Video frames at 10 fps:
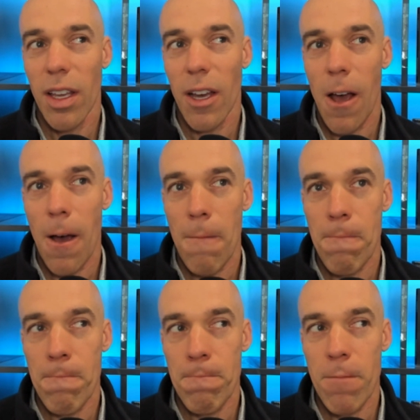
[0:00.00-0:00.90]

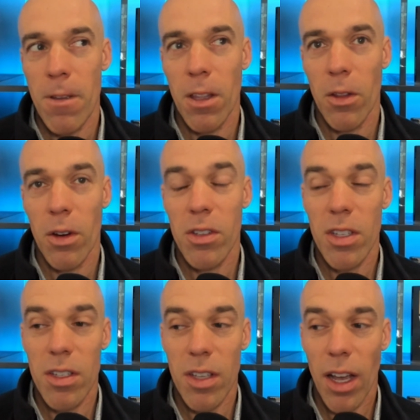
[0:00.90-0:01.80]
there's a
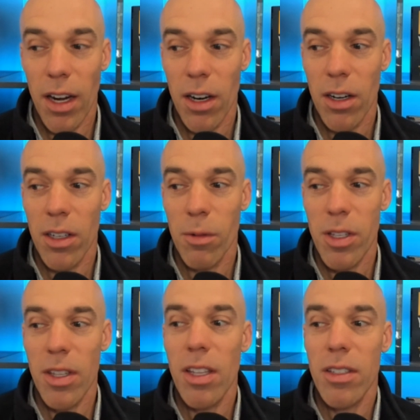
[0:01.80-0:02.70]
desire.
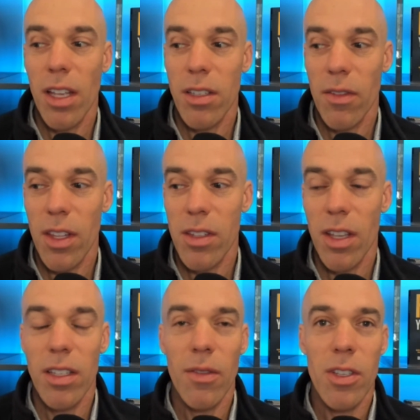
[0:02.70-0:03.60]
What's the incentive? The
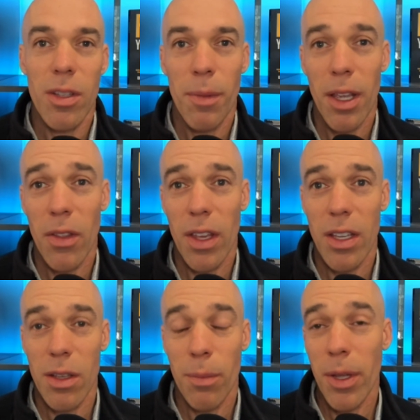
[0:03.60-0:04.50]
incentive is to make
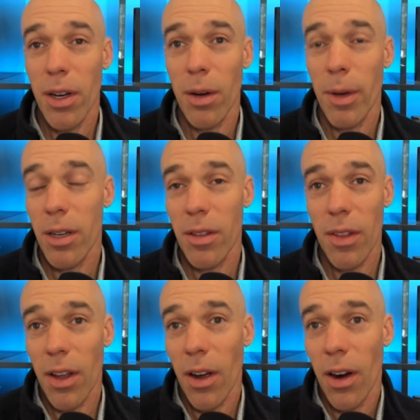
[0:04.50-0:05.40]
things appear better than
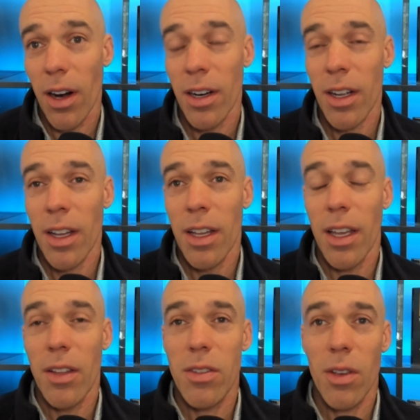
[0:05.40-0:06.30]
they are.
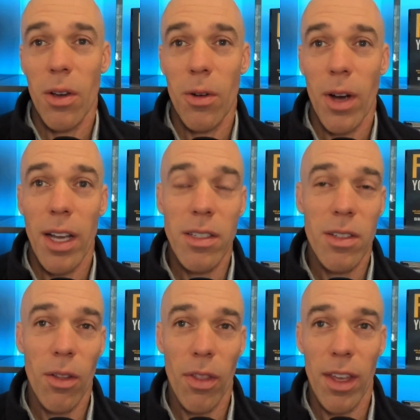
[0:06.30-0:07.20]
And so I
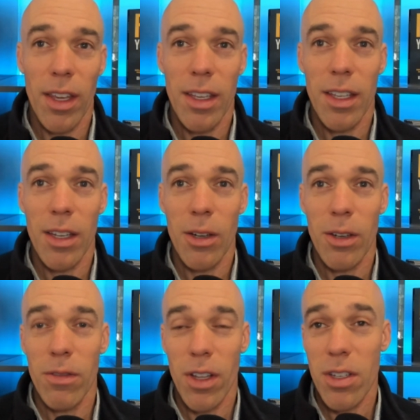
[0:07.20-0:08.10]
still think,
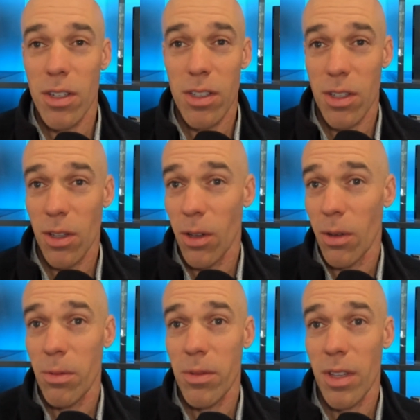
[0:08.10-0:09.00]
inflation is
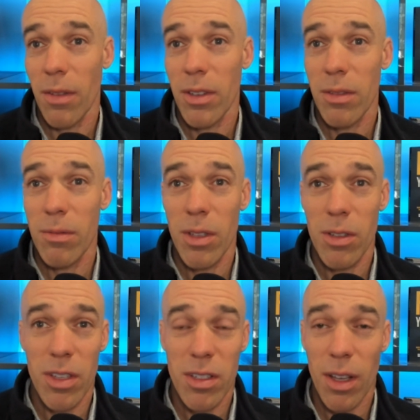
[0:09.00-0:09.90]
still 7,
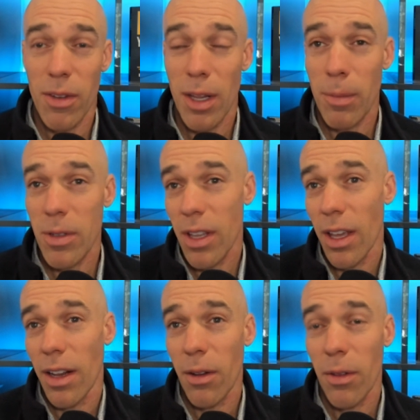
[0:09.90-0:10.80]
6, 7,
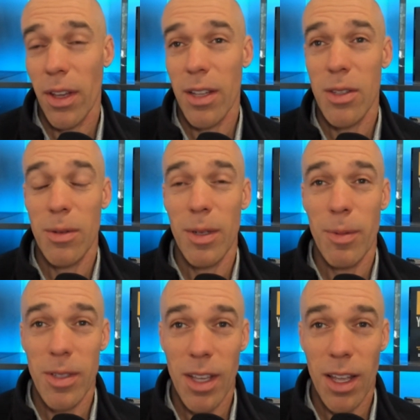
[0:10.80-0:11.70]
8%. I don't think it's 3%.
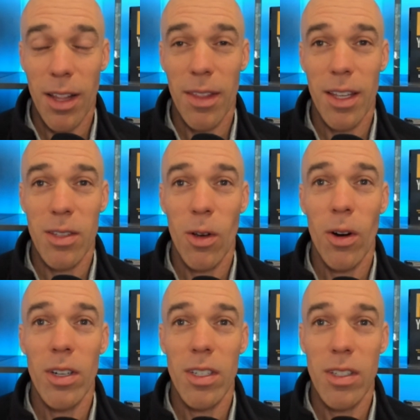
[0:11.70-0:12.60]
I think it's
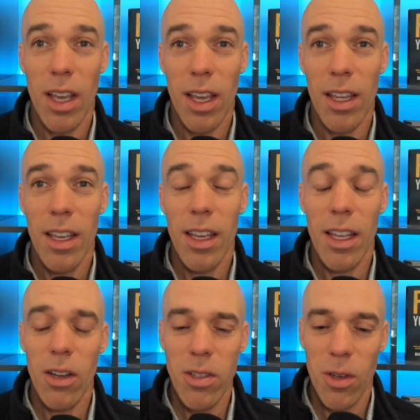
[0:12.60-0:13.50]
hard to say.
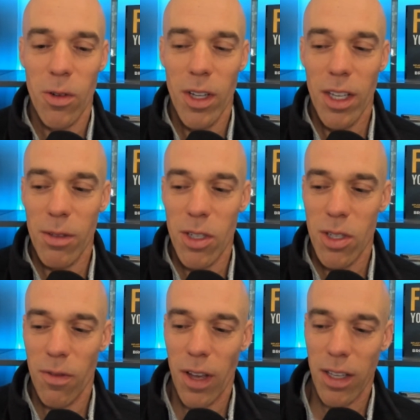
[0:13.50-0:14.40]
And also just
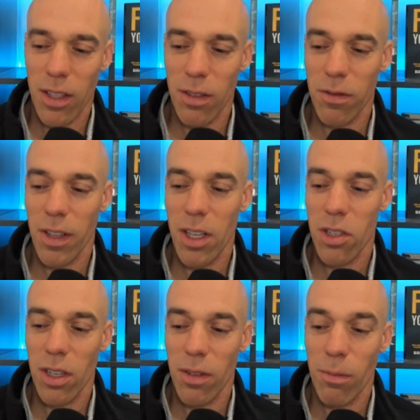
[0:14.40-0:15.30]
the fact that
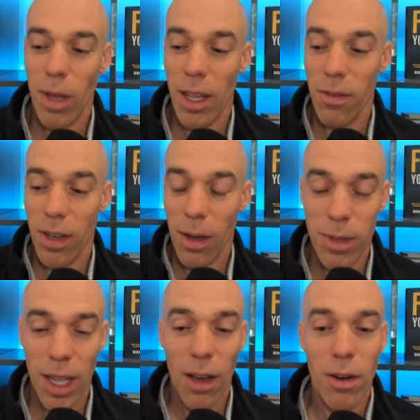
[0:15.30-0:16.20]
inflation may have come
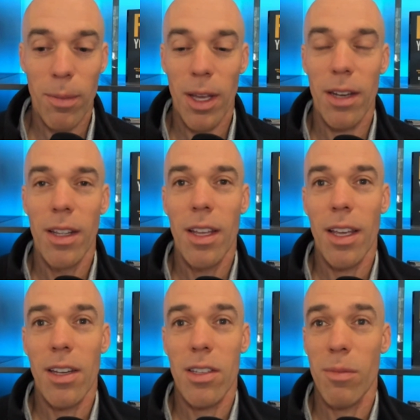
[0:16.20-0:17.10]
down a bit,
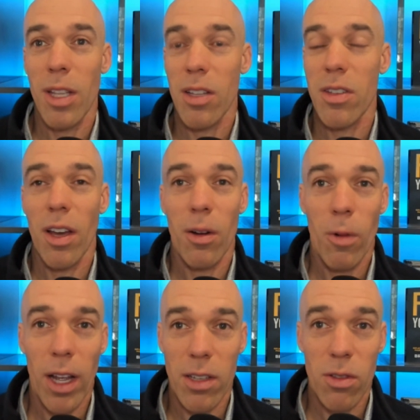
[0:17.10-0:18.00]
it doesn't mean it's gone
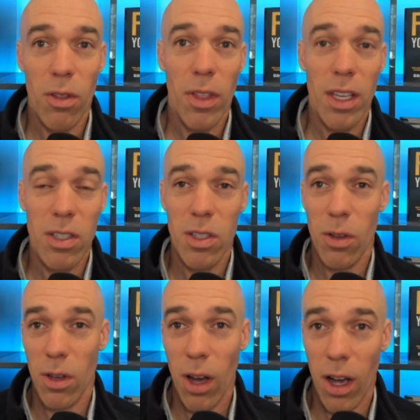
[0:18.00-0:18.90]
away. So things
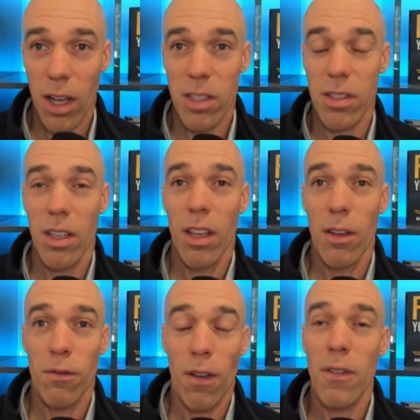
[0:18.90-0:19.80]
still cost
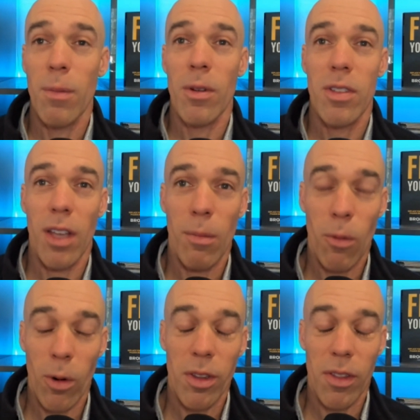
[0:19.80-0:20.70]
50%
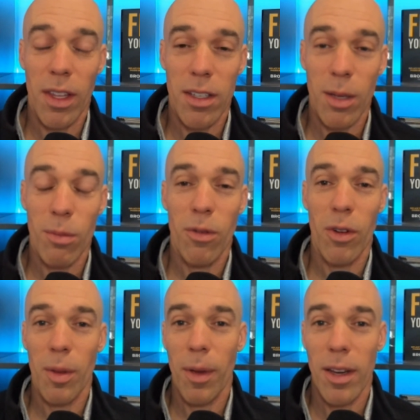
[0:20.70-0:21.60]
more than they did before
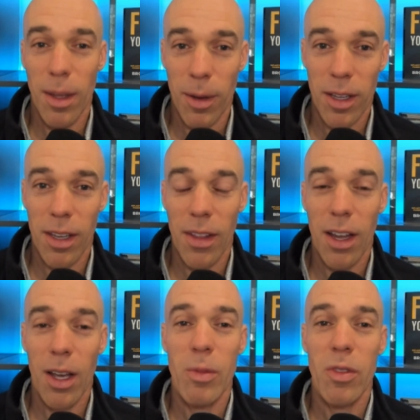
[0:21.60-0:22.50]
the pandemic. And that
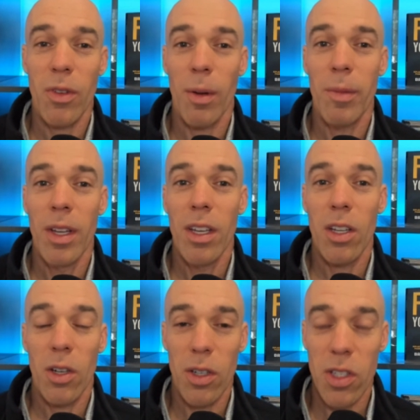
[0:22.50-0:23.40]
comes from
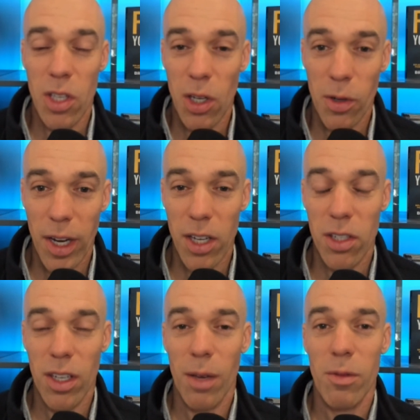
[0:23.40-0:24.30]
currency creation.
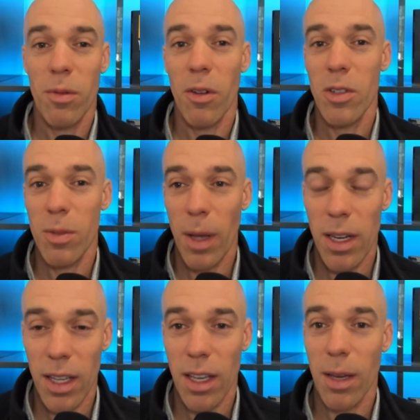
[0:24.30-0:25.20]
It comes from
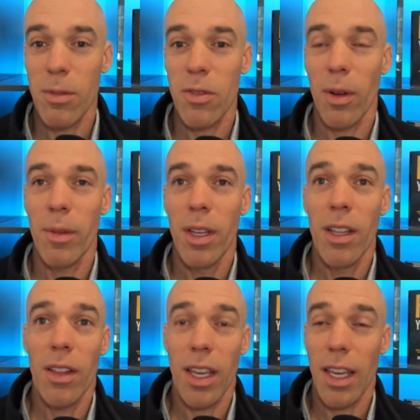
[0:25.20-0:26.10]
overspending. It comes from,
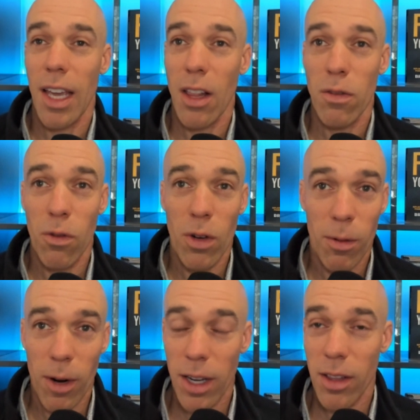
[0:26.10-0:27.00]
like in California
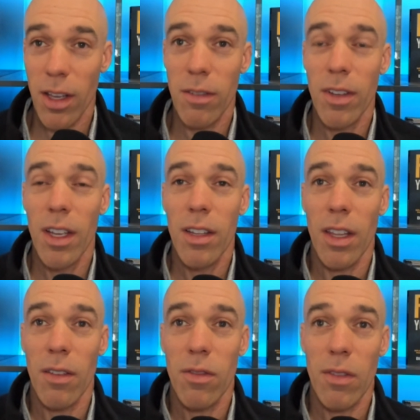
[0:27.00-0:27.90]
where I live,
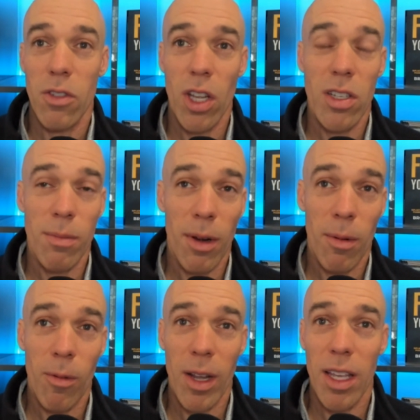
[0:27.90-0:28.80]
they've changed the
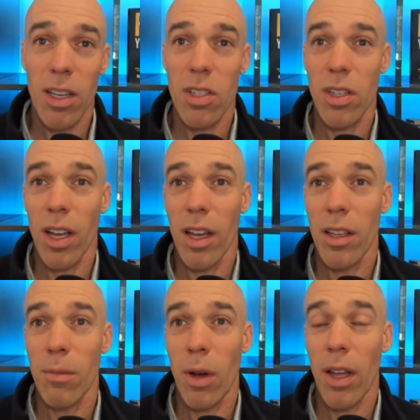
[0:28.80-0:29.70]
minimum wage
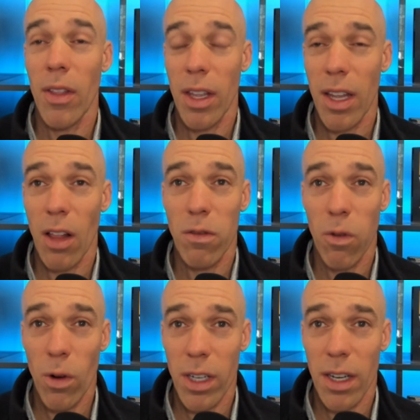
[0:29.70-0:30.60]
I think in
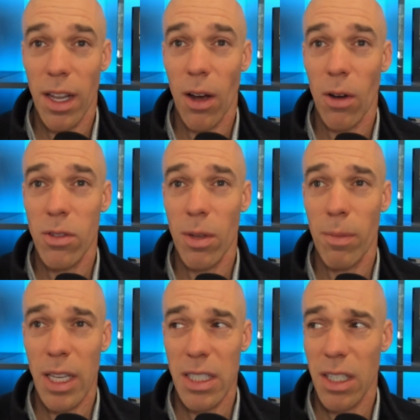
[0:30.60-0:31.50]
California now to
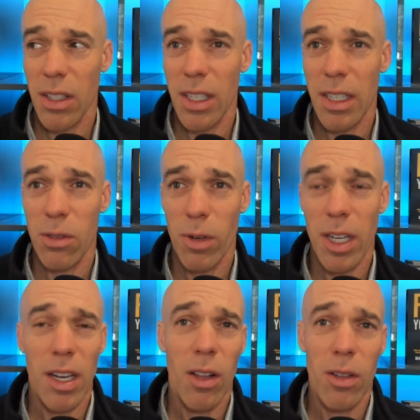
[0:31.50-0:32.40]
basically
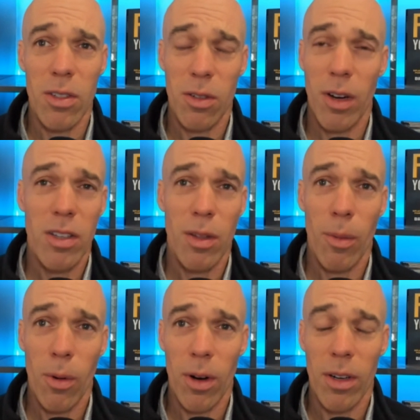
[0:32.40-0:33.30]
$20 across the
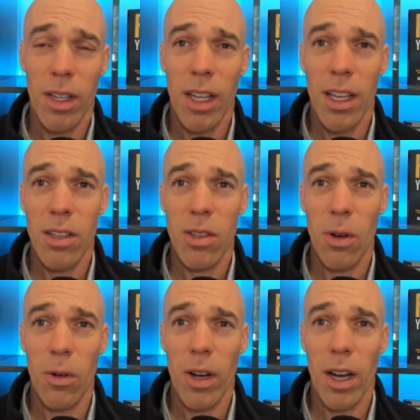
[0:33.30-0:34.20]
board.
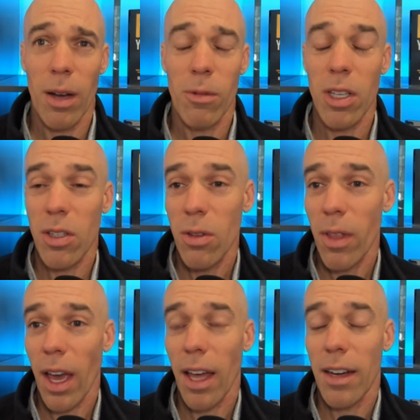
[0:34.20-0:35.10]
So when you do
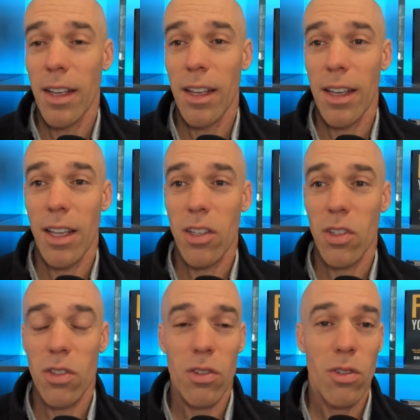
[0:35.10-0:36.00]
that, it's
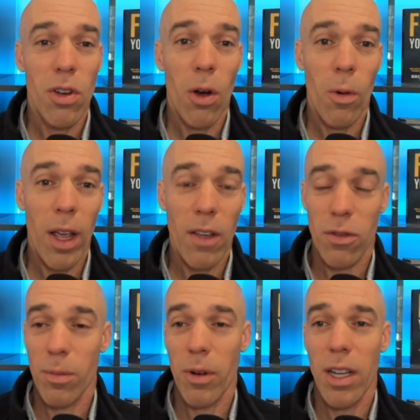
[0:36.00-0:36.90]
just there's no way
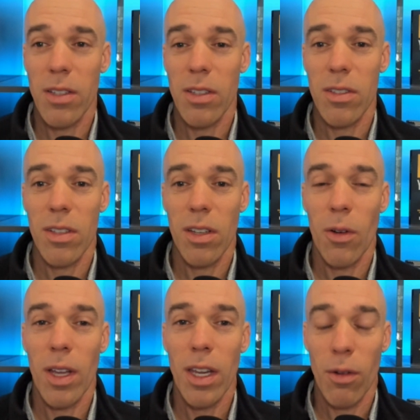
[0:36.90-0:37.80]
for prices to go
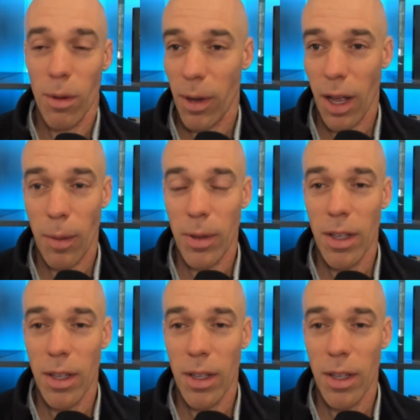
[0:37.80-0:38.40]
anywhere but up.